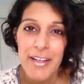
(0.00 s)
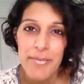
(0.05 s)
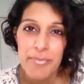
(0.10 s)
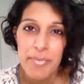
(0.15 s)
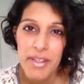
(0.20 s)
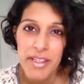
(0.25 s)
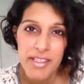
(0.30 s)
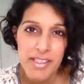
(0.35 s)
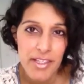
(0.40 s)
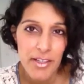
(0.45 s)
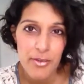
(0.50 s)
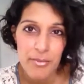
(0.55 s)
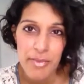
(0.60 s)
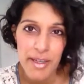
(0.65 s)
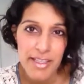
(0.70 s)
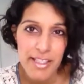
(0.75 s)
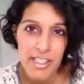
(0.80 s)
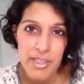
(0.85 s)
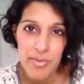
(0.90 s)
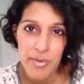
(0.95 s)
because there are
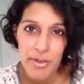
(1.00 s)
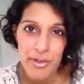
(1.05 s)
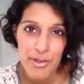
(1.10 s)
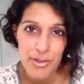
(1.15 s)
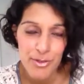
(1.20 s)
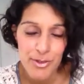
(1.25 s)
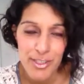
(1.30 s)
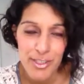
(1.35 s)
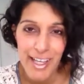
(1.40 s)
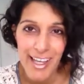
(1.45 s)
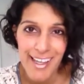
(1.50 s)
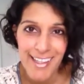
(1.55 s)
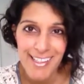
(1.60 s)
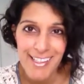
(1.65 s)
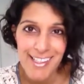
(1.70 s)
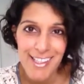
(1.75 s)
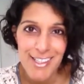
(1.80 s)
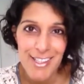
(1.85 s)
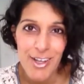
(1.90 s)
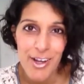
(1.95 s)
many spiritual texts
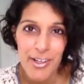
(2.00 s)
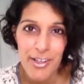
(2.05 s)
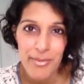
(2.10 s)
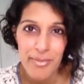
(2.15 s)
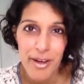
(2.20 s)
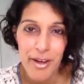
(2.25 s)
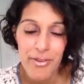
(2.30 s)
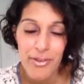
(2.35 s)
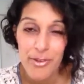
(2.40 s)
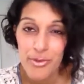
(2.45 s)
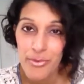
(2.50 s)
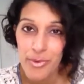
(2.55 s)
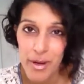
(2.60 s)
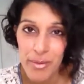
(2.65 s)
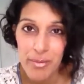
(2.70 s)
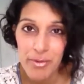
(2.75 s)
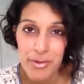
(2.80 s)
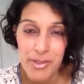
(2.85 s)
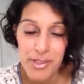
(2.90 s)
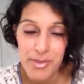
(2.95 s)
that talk about the
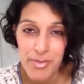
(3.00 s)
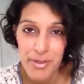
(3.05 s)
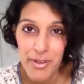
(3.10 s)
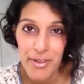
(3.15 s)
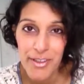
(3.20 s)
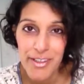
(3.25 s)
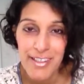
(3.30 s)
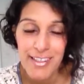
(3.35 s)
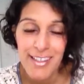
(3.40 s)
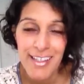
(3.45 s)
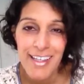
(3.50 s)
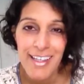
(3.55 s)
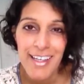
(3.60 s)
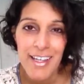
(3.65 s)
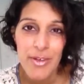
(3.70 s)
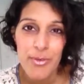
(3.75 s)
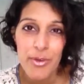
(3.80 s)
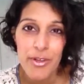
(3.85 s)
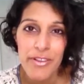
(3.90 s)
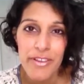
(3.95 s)
rebel spirit
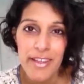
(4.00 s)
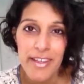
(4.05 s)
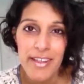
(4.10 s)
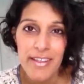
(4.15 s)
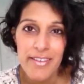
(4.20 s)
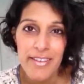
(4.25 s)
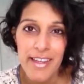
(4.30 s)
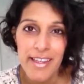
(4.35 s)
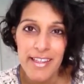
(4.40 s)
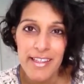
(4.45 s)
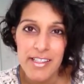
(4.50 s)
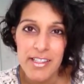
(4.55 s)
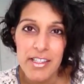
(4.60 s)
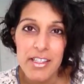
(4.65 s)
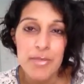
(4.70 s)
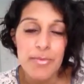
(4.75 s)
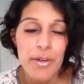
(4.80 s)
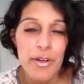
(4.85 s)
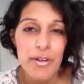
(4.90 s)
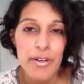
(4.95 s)
within, that is the
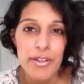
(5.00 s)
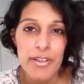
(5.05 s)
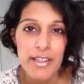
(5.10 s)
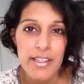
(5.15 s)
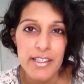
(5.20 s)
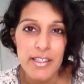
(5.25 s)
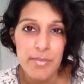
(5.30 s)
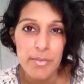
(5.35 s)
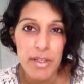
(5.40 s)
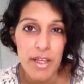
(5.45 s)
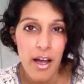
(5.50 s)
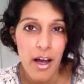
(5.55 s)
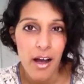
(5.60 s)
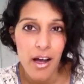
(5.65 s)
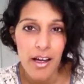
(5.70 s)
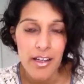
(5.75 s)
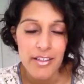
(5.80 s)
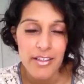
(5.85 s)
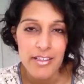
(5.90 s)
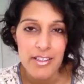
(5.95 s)
spirit that is
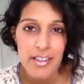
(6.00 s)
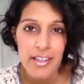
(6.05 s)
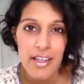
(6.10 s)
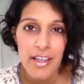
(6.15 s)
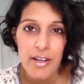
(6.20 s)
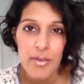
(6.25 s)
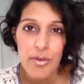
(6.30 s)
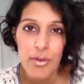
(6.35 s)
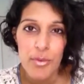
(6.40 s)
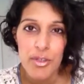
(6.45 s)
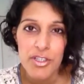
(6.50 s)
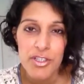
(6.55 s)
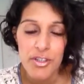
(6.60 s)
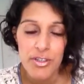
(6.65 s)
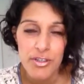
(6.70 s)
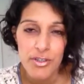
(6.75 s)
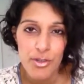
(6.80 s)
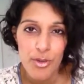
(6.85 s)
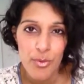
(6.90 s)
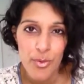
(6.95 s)
beyond when we start
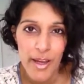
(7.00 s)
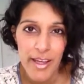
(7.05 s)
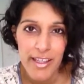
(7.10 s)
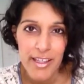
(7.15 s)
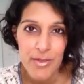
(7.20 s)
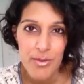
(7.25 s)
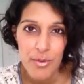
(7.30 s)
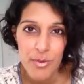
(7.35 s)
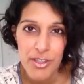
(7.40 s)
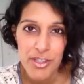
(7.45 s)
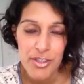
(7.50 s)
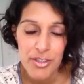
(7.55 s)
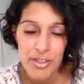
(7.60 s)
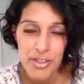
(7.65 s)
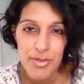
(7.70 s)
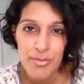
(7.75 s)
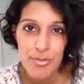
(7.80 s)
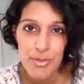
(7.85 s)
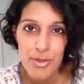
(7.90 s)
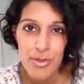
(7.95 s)
to awaken, when we start to
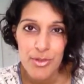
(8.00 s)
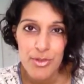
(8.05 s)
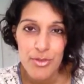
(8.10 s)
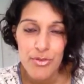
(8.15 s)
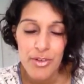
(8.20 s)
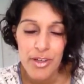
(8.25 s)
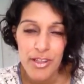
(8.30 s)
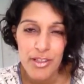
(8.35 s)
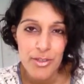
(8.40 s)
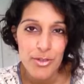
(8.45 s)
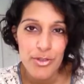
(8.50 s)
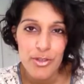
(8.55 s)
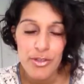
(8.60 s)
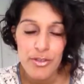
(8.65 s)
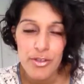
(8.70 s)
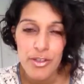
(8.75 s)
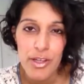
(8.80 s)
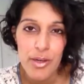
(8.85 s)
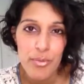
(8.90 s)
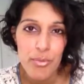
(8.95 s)
move. You can
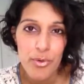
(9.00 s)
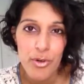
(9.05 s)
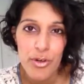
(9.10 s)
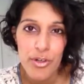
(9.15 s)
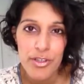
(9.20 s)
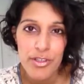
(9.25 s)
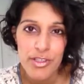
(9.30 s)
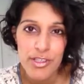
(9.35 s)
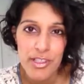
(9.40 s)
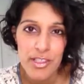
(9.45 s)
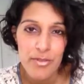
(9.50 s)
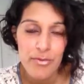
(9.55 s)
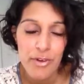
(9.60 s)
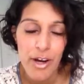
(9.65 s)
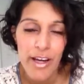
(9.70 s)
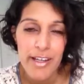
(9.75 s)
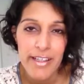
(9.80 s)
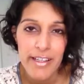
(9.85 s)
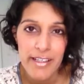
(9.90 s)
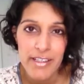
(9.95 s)
look up works and
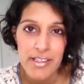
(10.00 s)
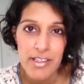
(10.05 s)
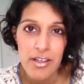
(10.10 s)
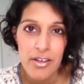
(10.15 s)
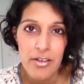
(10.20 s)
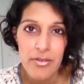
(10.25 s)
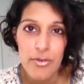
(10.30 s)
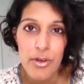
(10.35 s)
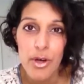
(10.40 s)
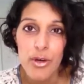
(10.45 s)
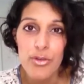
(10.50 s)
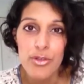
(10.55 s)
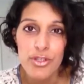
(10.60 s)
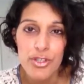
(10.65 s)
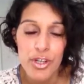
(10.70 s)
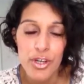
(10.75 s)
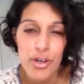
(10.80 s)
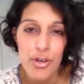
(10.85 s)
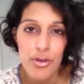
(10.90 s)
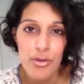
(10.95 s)
writings of
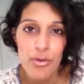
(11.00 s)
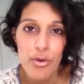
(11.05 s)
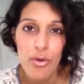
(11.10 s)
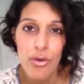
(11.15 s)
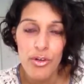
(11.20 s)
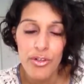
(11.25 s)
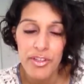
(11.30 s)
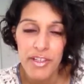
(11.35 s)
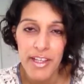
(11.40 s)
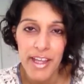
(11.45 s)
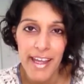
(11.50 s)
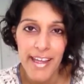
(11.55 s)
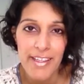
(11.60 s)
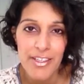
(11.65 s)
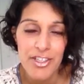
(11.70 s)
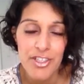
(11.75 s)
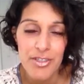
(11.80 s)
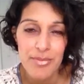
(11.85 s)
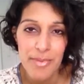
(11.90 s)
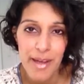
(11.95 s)
Osho or the
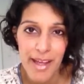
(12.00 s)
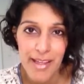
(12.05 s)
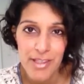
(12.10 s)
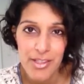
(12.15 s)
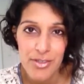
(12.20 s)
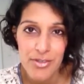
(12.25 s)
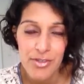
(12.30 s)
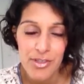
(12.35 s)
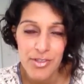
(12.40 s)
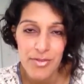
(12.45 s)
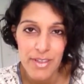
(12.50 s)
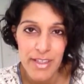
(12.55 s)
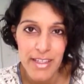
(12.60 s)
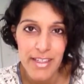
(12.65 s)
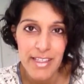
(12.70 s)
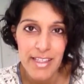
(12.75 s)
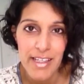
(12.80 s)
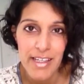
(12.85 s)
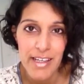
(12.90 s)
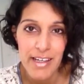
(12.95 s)
ancient masters of
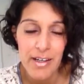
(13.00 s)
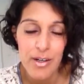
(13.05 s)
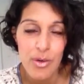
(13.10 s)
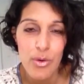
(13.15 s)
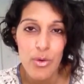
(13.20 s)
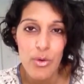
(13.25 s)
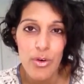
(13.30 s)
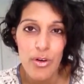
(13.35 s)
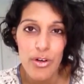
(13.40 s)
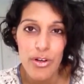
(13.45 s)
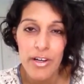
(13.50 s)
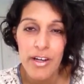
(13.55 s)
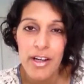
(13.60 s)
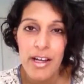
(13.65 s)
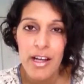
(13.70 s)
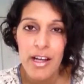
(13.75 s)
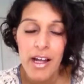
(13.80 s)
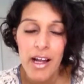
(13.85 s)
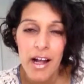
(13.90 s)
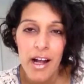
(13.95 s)
India, or
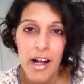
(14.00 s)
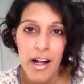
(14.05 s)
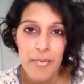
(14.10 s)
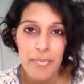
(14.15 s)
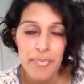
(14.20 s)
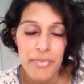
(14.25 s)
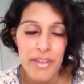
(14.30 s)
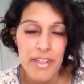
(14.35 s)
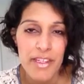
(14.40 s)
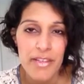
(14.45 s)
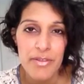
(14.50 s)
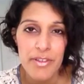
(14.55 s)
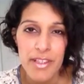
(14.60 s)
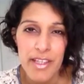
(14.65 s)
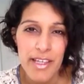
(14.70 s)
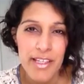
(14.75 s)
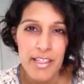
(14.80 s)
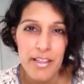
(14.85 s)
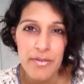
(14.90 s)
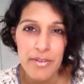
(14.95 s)
even
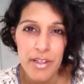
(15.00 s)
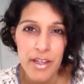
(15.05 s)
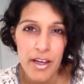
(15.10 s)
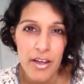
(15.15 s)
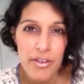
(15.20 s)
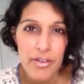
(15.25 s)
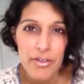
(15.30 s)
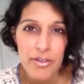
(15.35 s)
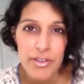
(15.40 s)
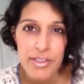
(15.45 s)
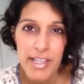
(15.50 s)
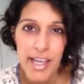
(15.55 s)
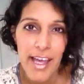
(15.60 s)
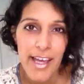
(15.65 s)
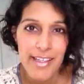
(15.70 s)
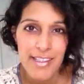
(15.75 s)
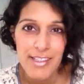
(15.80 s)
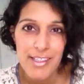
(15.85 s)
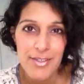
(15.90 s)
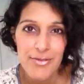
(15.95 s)
any of the other
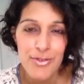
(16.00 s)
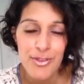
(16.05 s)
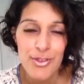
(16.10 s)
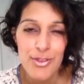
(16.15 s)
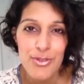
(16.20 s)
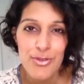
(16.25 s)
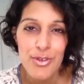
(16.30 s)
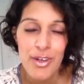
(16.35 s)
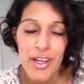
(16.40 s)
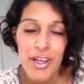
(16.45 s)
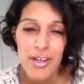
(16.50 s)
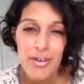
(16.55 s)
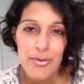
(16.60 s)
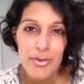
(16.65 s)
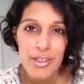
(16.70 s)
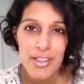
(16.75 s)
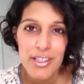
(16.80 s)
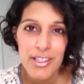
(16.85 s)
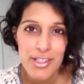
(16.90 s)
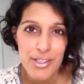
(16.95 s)
texts. If you
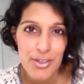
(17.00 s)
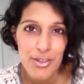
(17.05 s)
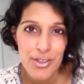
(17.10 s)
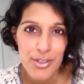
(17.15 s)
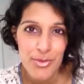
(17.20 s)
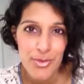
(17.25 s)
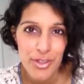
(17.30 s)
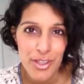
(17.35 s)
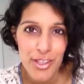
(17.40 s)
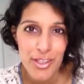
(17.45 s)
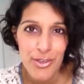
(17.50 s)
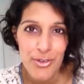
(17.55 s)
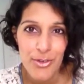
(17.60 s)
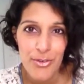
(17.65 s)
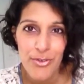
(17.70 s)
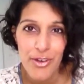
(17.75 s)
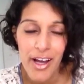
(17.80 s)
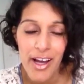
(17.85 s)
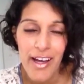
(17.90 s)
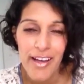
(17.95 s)
really search within, you'll
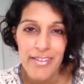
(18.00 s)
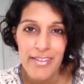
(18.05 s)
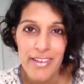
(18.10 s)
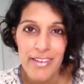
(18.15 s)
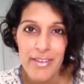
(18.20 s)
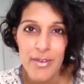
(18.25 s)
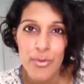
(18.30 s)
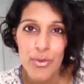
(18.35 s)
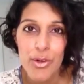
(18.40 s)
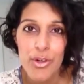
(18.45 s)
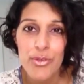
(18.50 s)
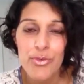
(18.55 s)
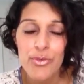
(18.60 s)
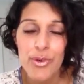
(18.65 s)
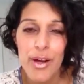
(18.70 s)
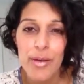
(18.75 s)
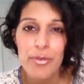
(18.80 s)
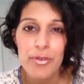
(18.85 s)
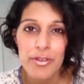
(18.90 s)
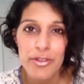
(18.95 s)
find that the word
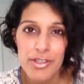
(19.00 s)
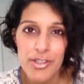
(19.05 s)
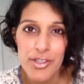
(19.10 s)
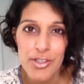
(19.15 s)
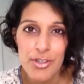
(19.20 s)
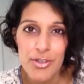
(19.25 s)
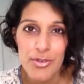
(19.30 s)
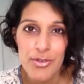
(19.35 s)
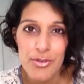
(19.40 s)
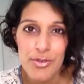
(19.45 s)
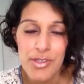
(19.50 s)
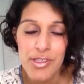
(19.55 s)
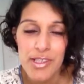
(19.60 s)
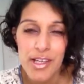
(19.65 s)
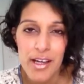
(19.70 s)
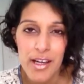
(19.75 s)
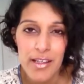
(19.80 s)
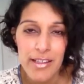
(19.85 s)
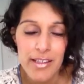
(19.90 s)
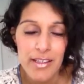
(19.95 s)
rebel is used.
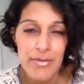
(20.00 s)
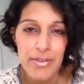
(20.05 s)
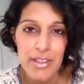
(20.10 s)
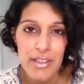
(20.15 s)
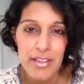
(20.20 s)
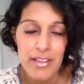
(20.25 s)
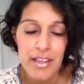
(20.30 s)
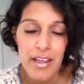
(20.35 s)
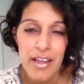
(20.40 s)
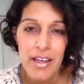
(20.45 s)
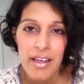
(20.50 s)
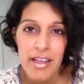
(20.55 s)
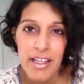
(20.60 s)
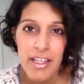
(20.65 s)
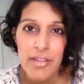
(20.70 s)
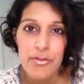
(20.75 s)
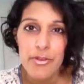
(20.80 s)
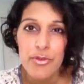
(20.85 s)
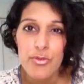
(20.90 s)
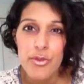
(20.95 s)
Even
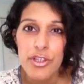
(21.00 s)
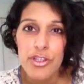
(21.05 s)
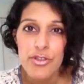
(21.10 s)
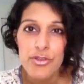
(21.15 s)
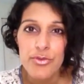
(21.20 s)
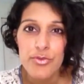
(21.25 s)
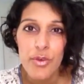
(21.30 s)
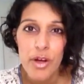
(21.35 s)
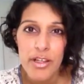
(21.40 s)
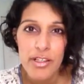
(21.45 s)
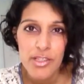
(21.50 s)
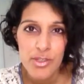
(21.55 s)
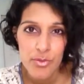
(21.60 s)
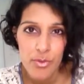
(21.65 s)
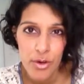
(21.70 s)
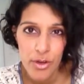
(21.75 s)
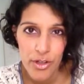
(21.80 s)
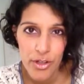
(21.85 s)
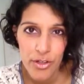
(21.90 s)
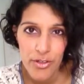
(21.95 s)
Richard Rudd's
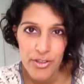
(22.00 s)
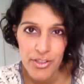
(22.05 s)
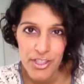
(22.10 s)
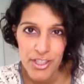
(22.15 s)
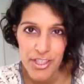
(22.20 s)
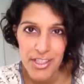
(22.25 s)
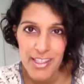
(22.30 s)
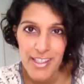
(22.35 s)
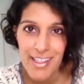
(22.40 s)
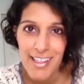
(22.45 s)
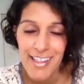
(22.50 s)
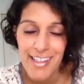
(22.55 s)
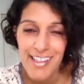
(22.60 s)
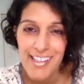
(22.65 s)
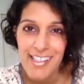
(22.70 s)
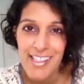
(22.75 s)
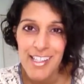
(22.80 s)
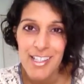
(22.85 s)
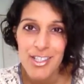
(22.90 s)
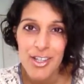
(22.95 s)
work on the Gene
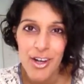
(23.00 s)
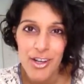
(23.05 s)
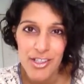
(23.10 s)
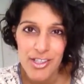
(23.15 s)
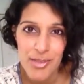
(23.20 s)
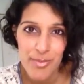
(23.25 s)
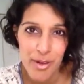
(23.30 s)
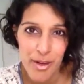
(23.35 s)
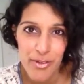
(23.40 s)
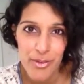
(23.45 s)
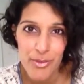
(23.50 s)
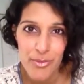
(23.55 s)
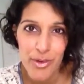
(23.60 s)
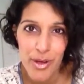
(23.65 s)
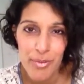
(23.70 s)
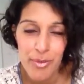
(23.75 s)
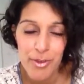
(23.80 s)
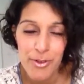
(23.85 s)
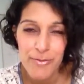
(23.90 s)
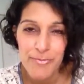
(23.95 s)
Keys, he talks about the
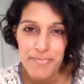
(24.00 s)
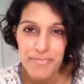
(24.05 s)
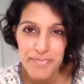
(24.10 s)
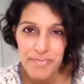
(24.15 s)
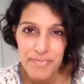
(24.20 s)
rebel.